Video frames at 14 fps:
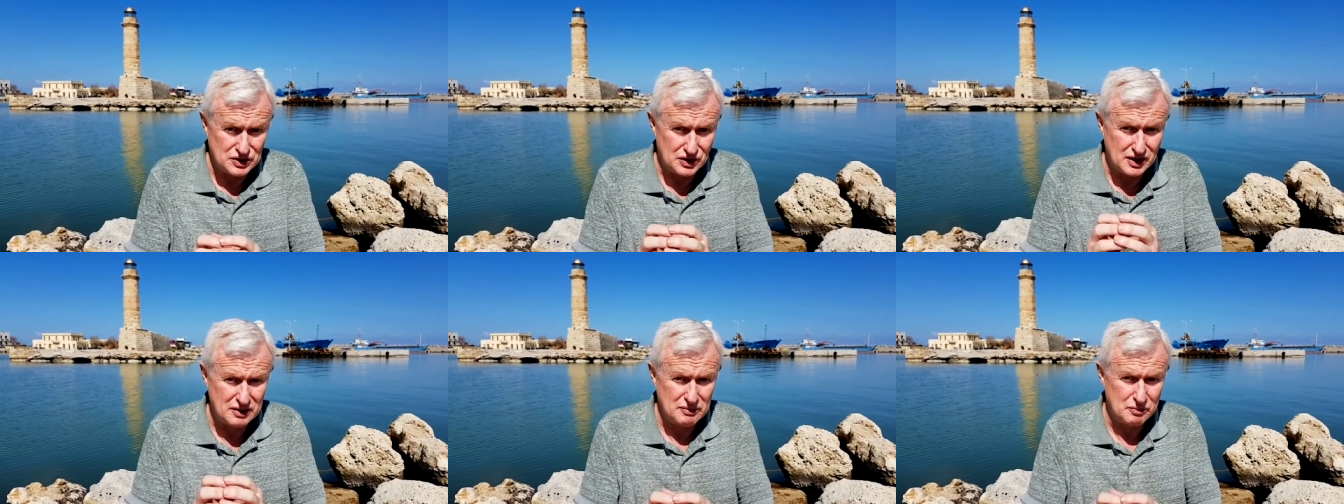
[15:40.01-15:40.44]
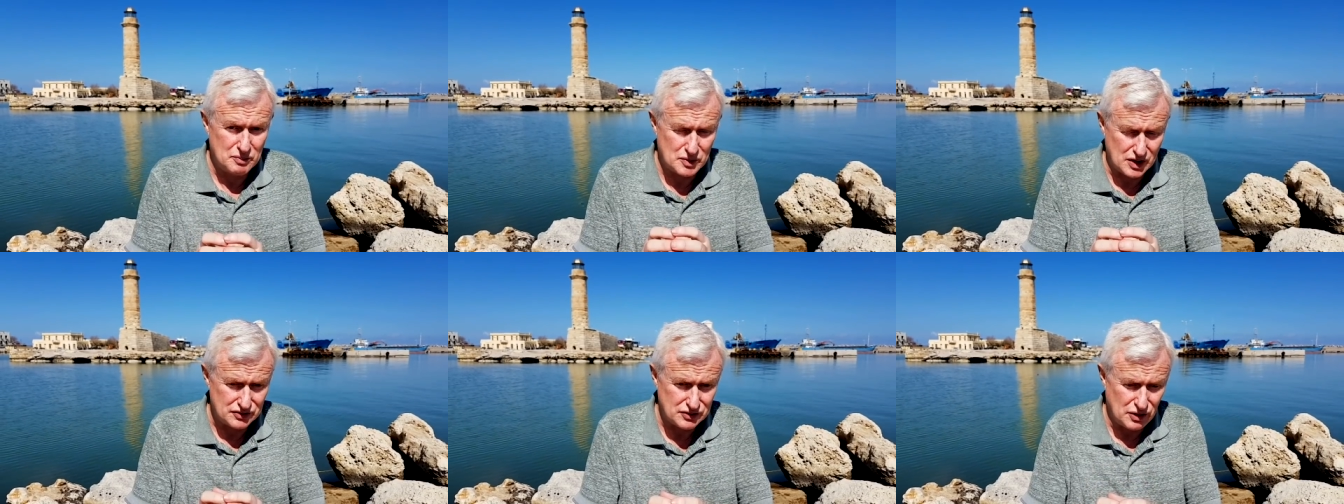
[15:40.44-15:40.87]
You can
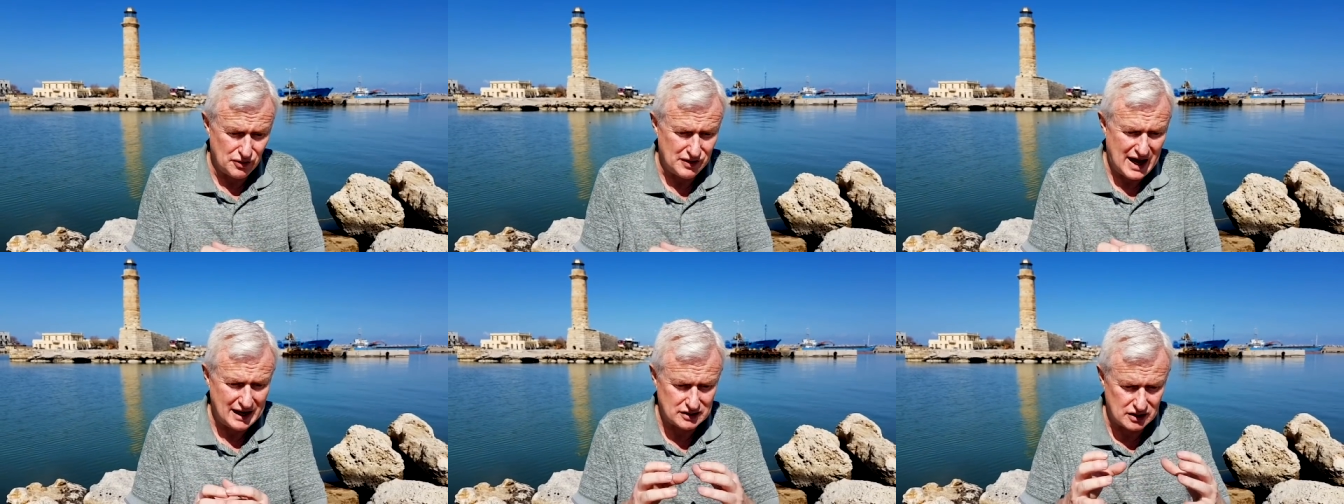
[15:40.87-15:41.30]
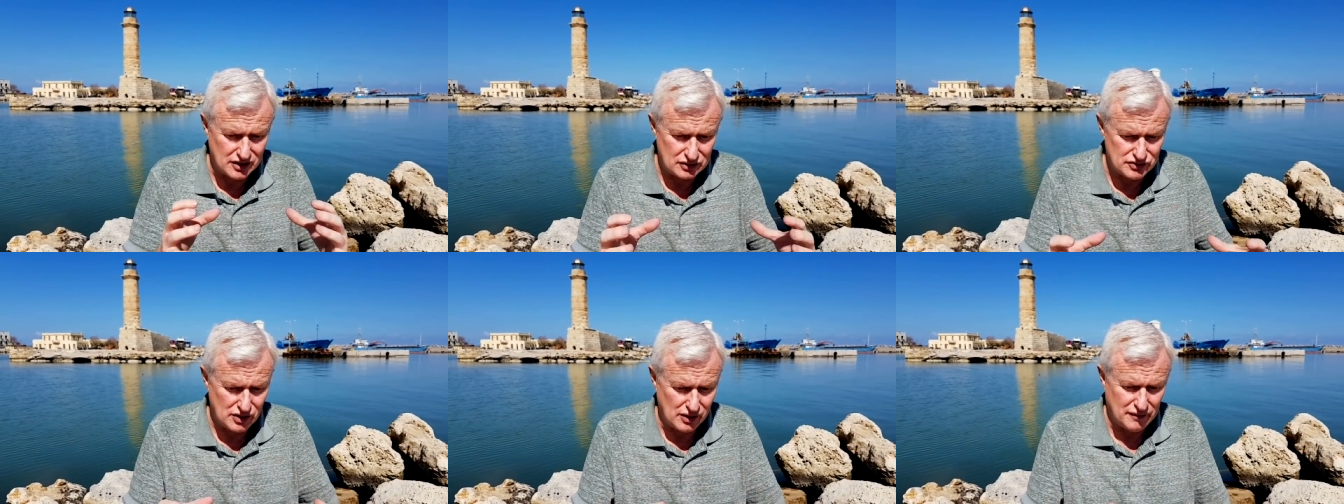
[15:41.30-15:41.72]
control that to
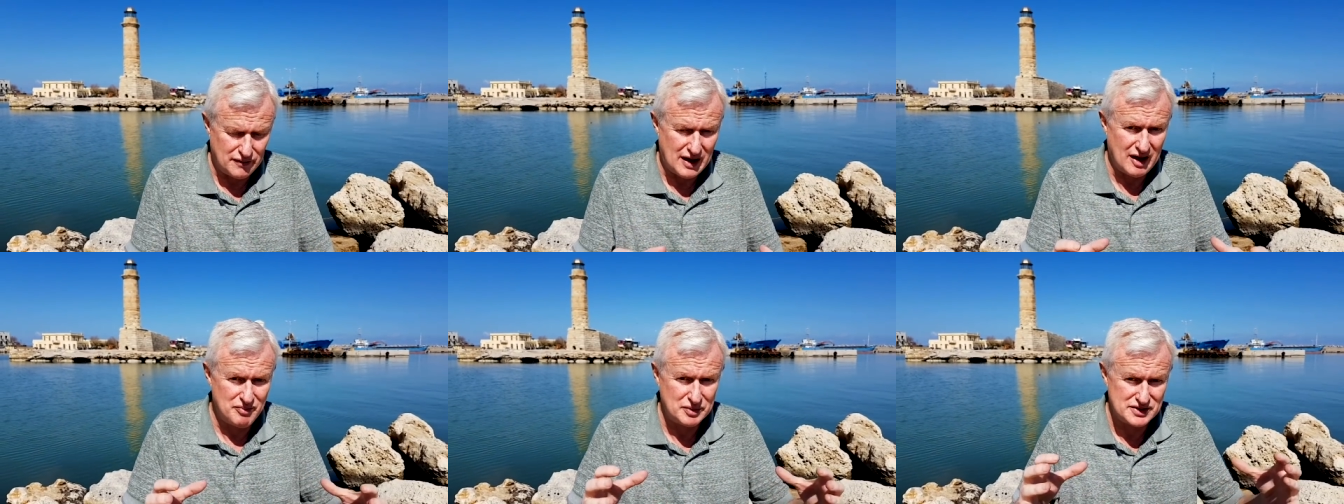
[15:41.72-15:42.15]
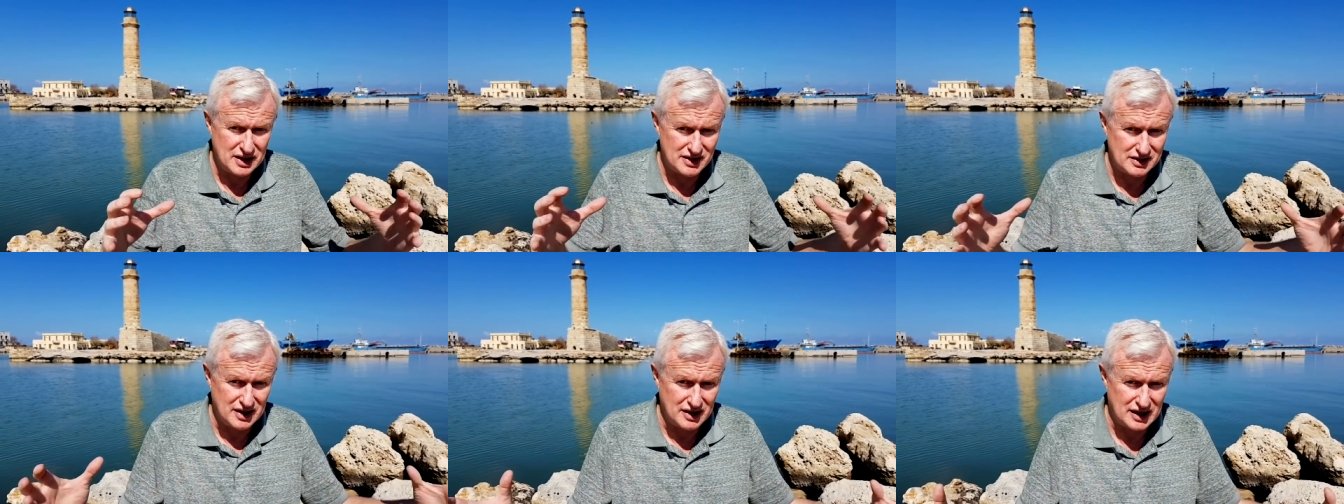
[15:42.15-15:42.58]
control the
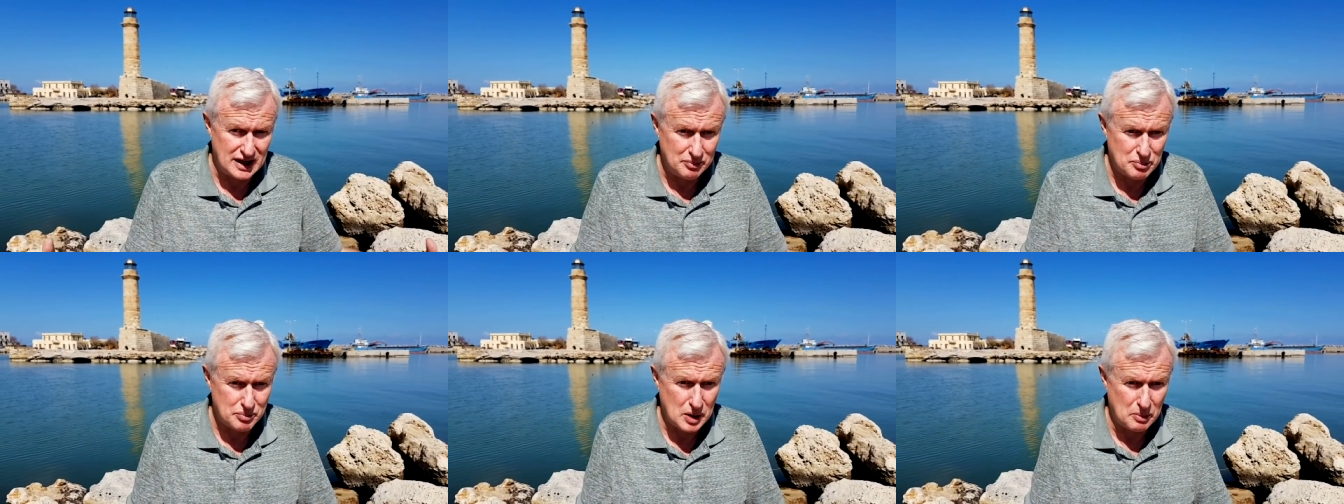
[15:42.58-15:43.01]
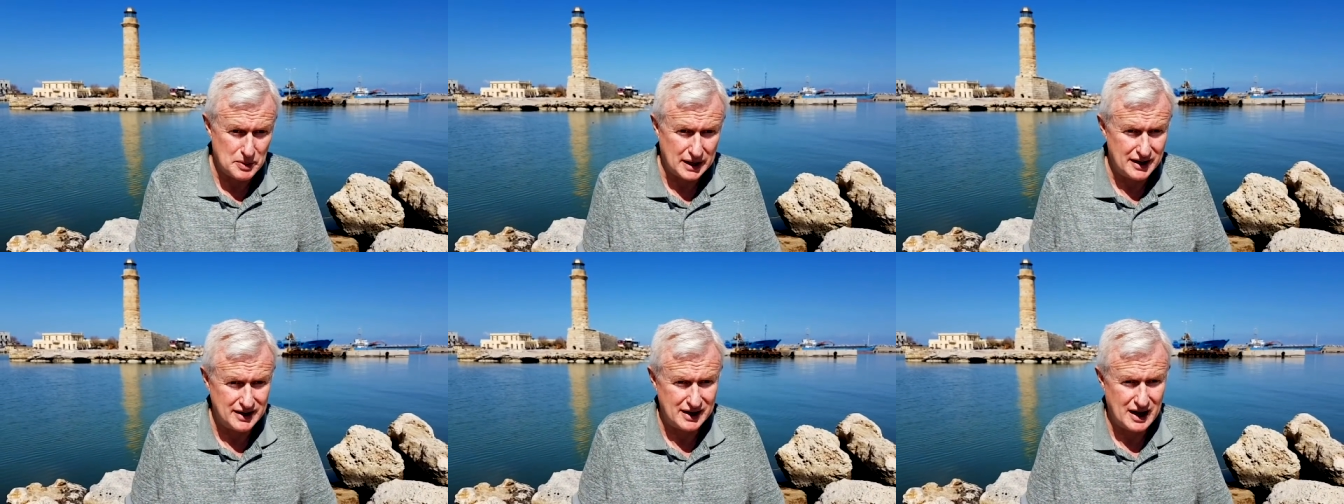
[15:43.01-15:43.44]
5% and keep
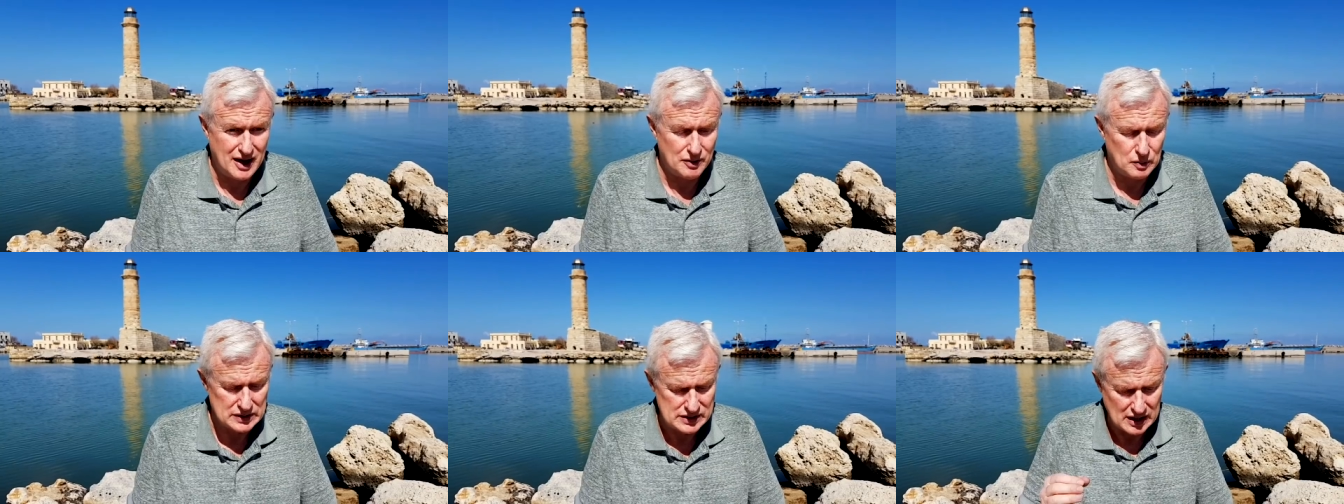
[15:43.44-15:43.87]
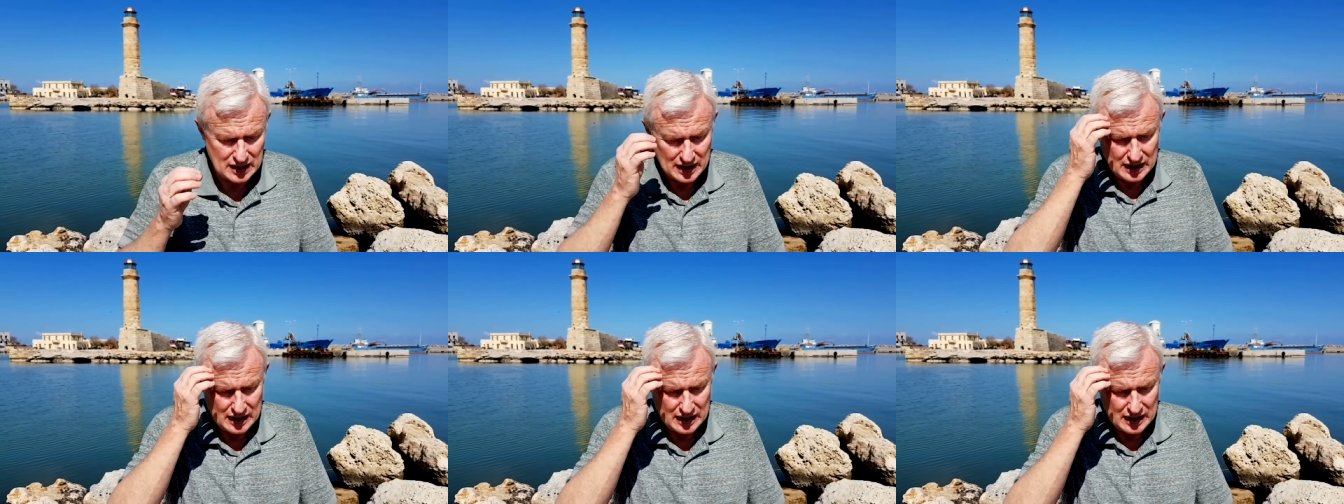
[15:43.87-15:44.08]
propagating outwards.